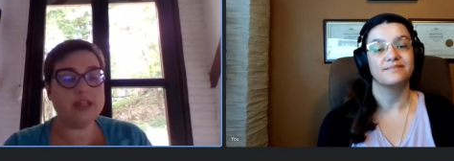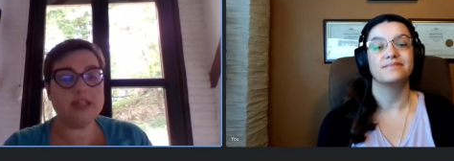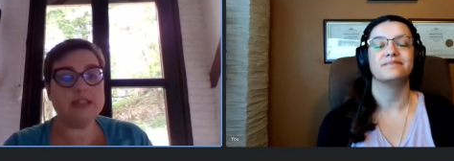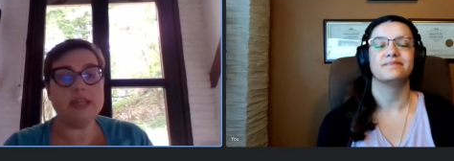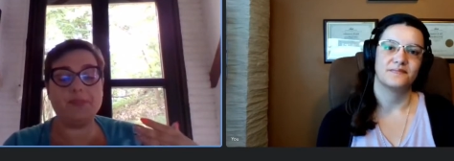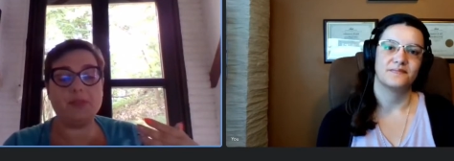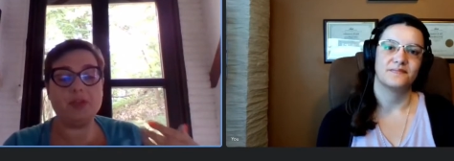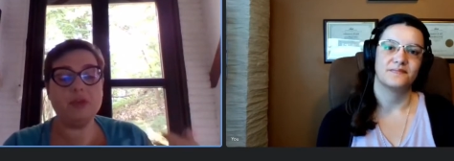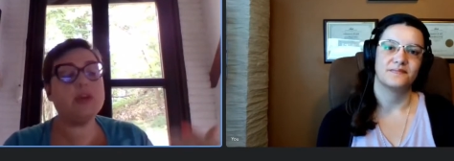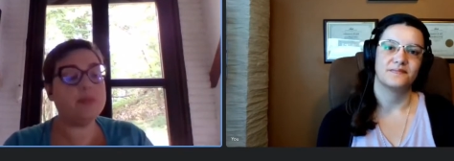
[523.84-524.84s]
Speaker 1: it.
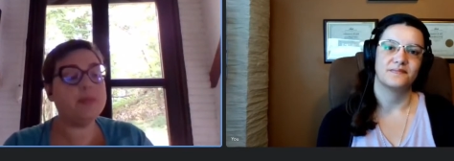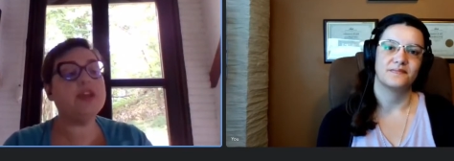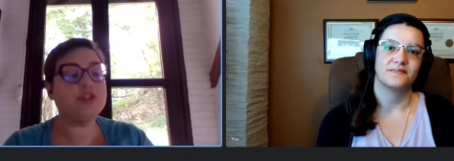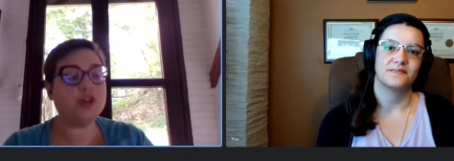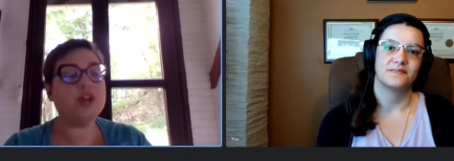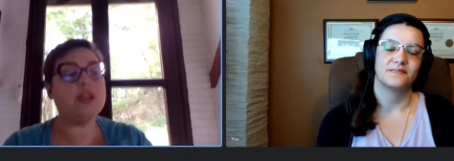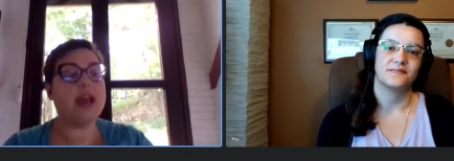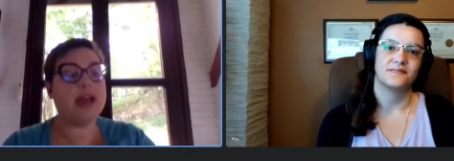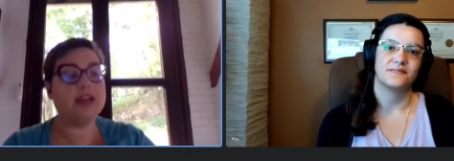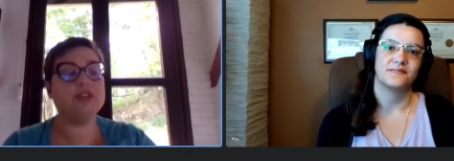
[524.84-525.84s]
You can make sure that
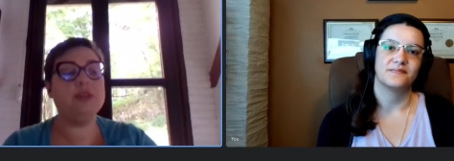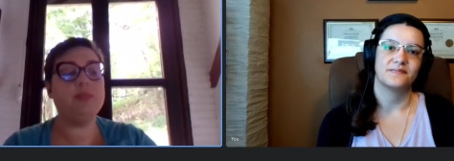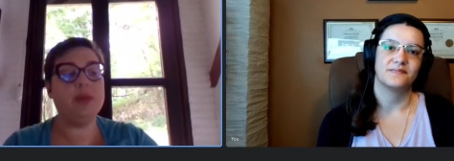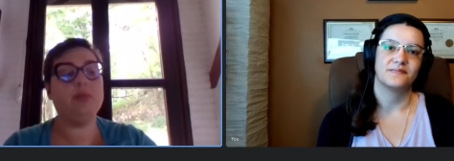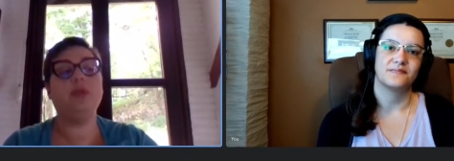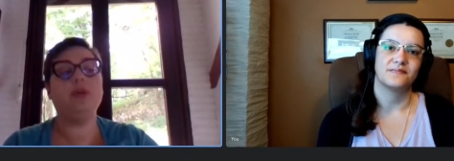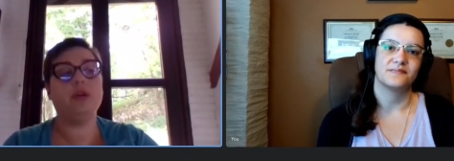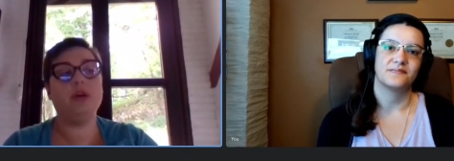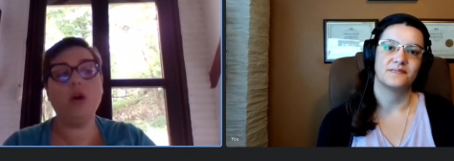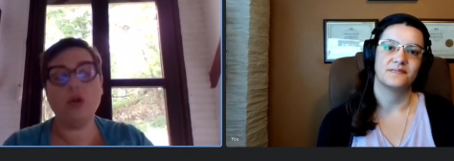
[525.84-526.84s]
actually people
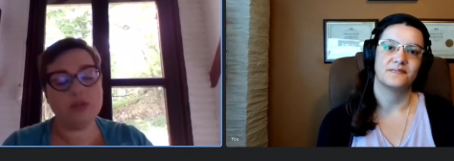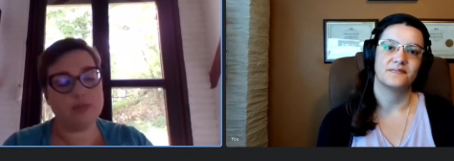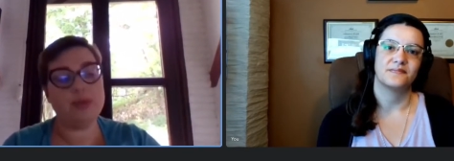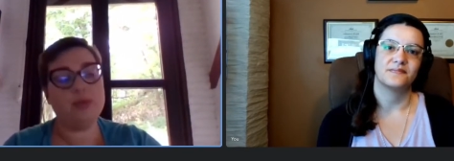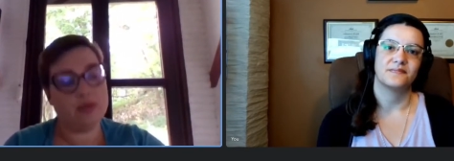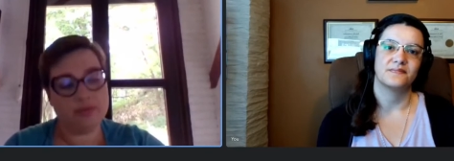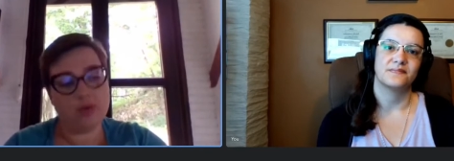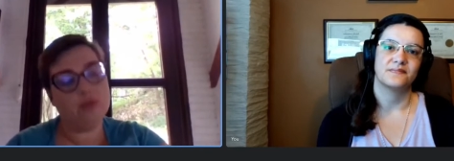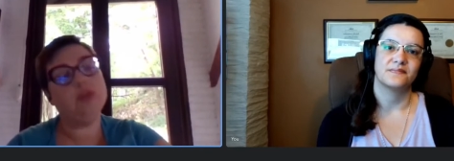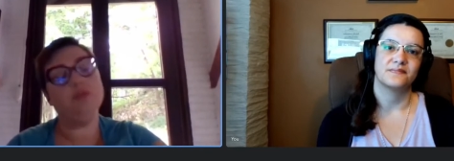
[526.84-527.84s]
all the people
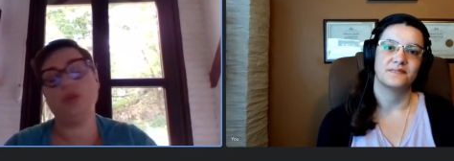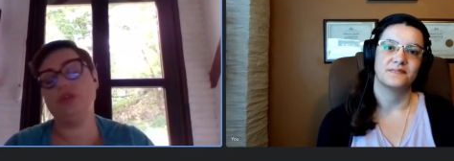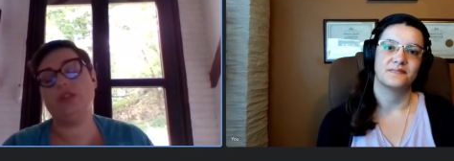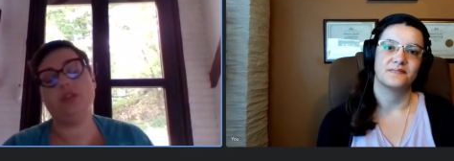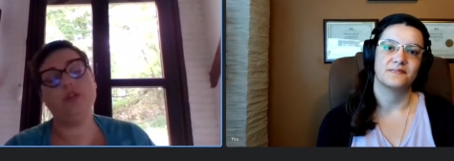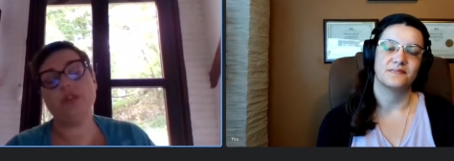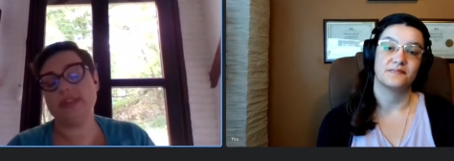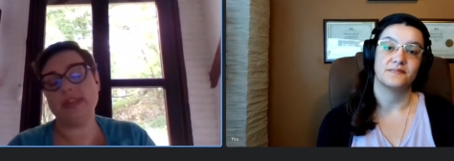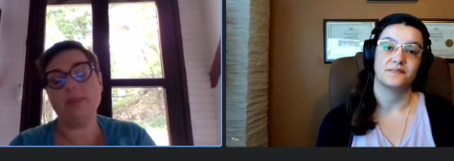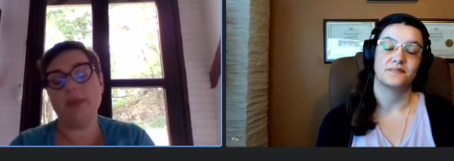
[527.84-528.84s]
involved in a project are on the
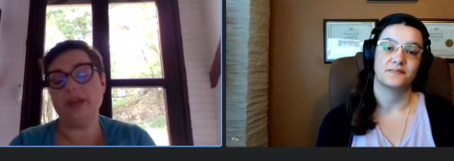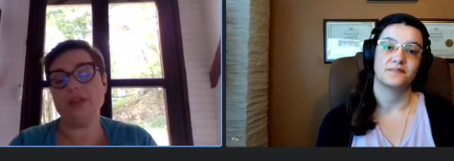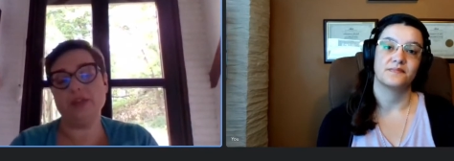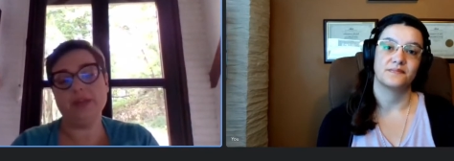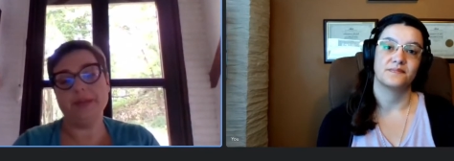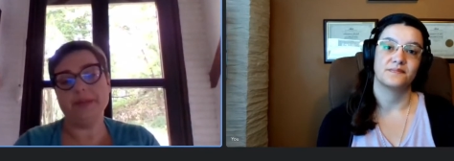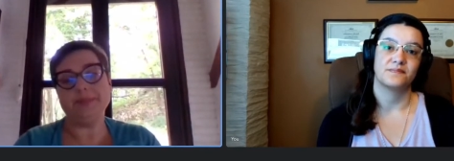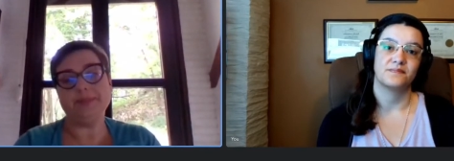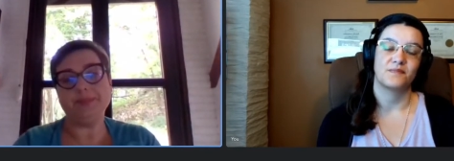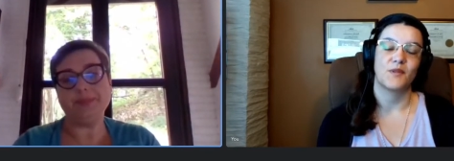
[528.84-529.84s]
same page.
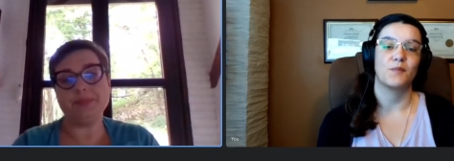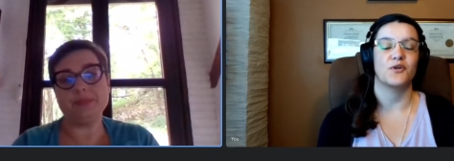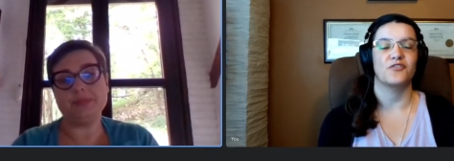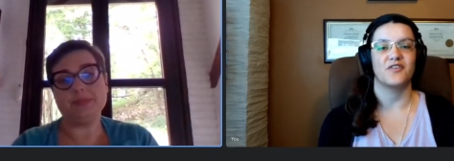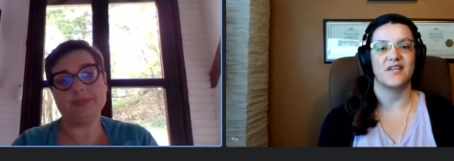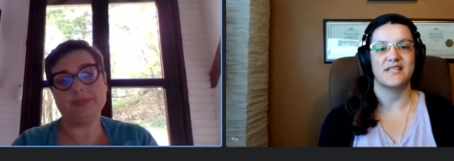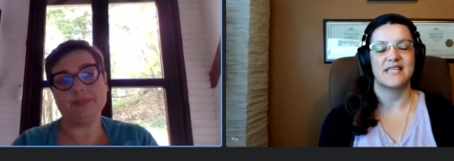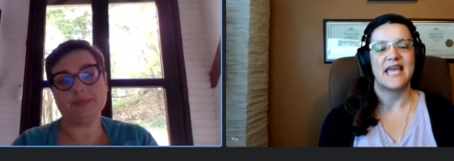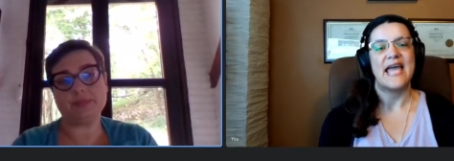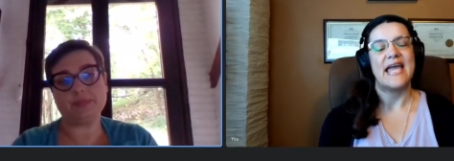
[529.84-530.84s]
Speaker 2: Perfect.
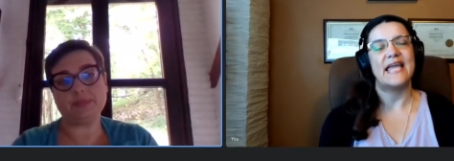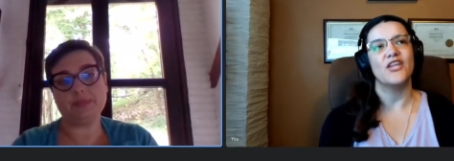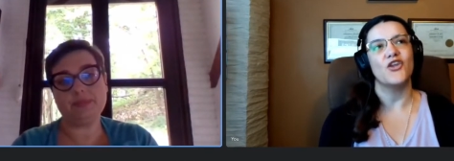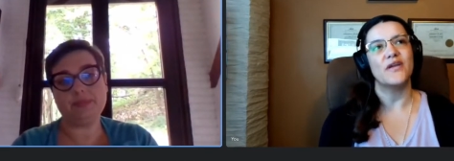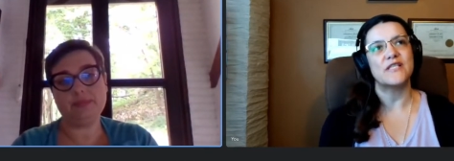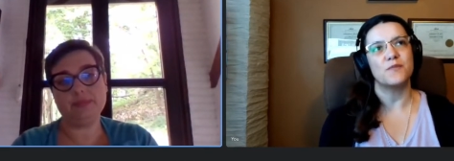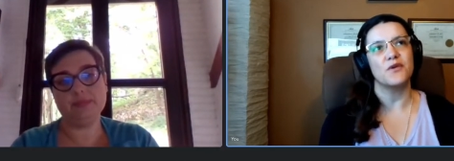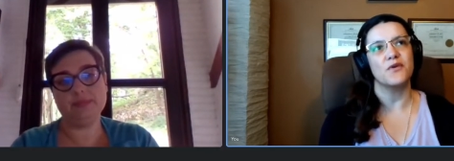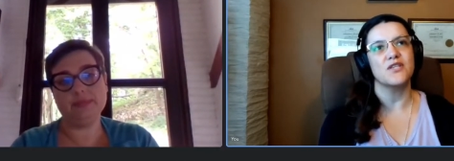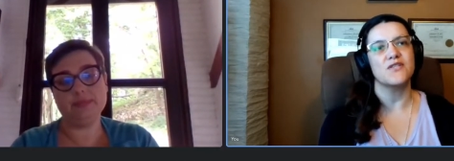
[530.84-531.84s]
And in your
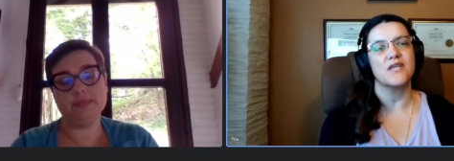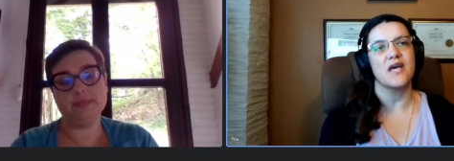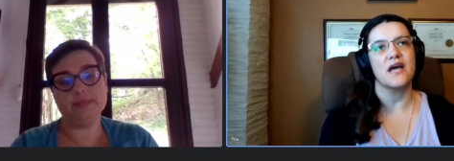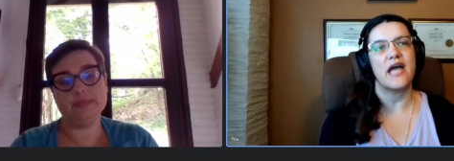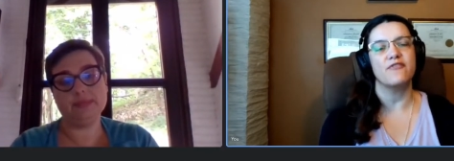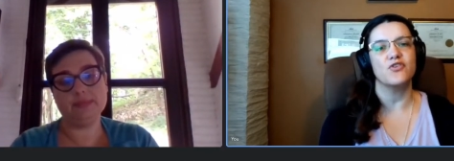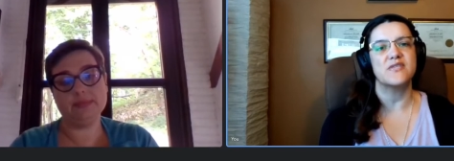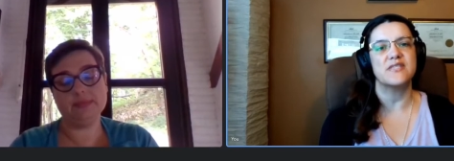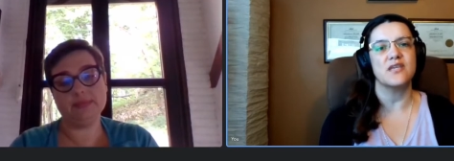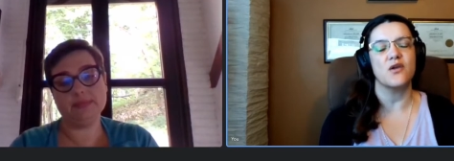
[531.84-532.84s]
experience, uh, have you
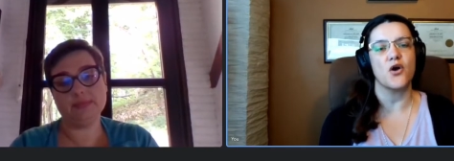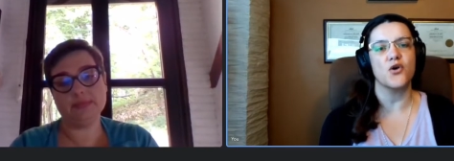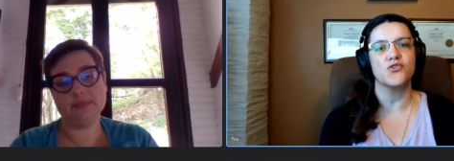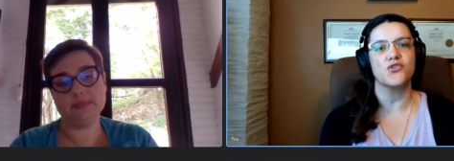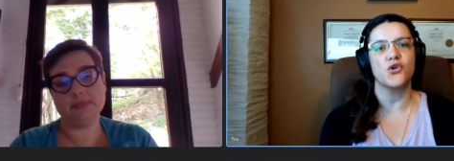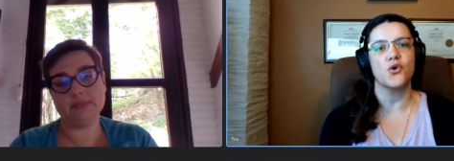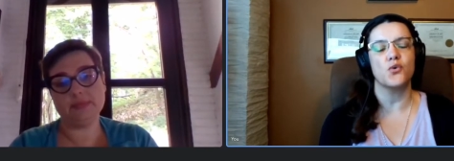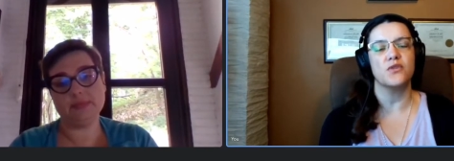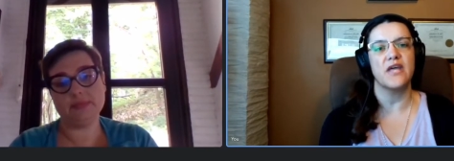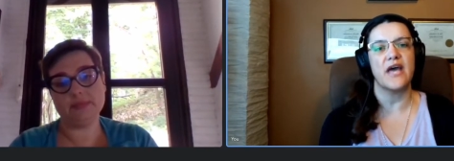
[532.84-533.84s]
seen
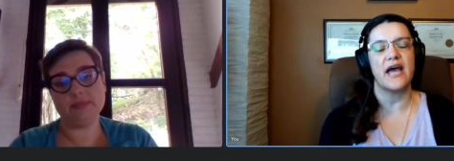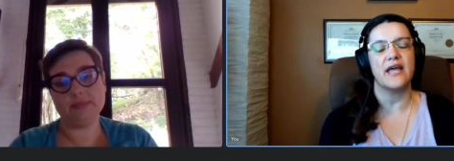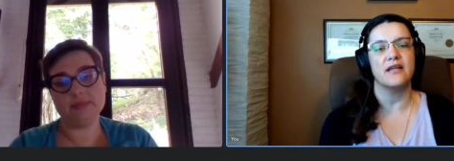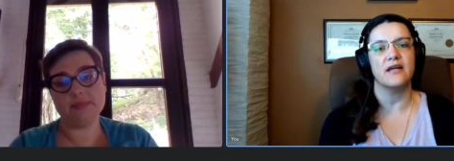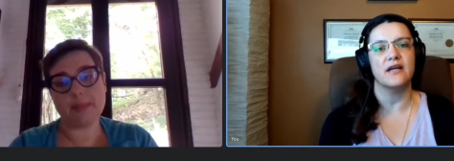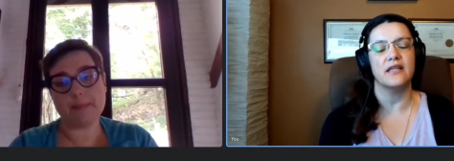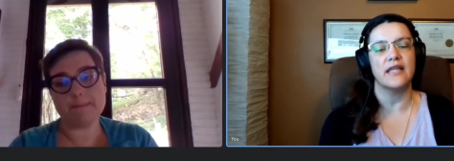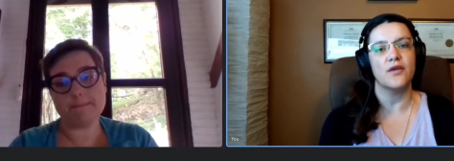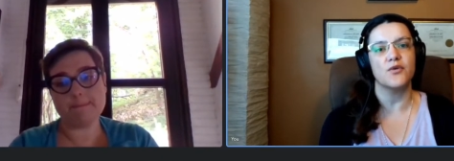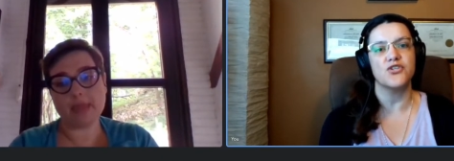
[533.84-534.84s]
also that uh,
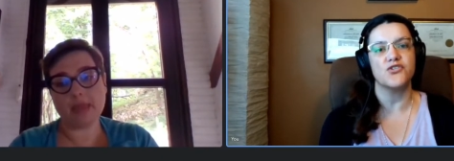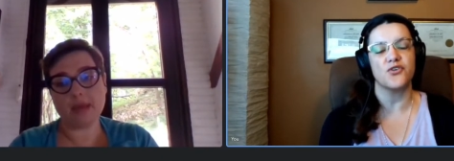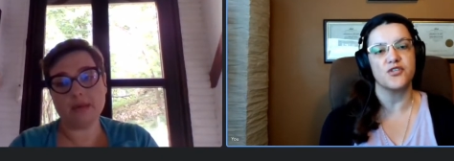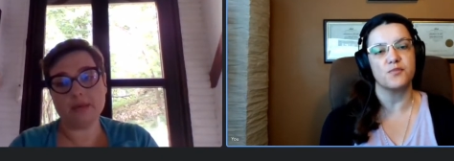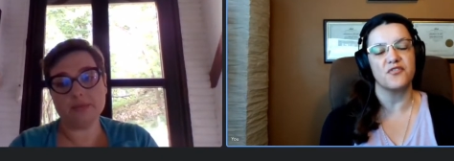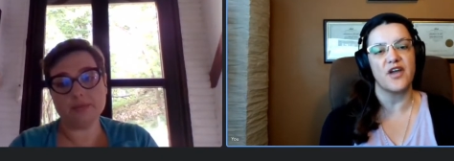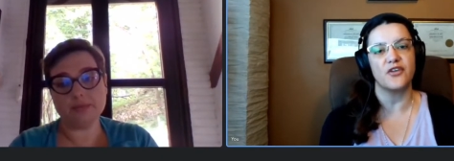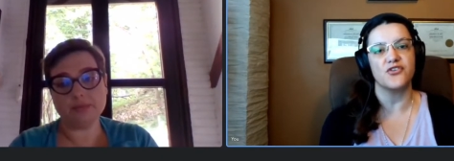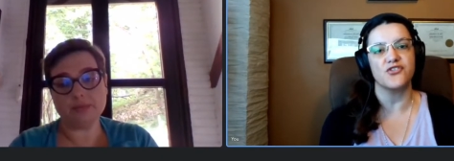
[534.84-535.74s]
language service providers